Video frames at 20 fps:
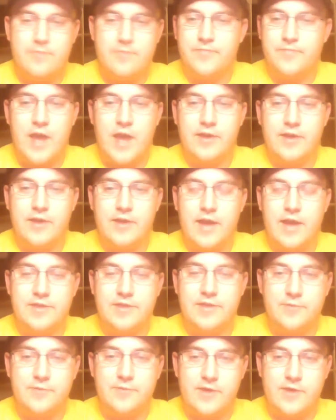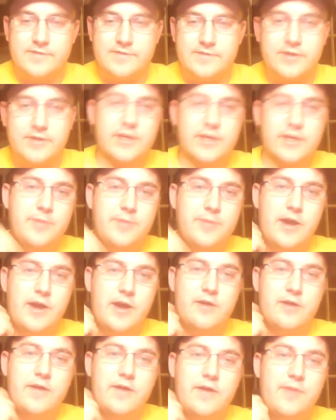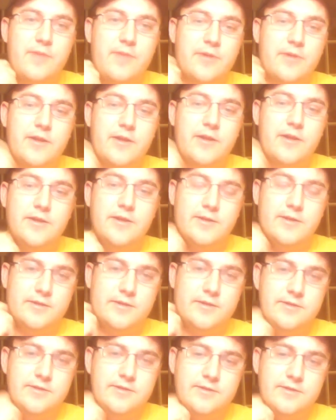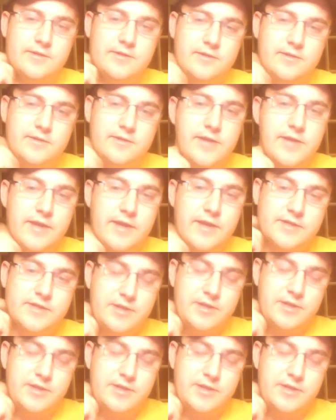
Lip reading: I think we'll have to keep an eye on that, but yeah, that's a good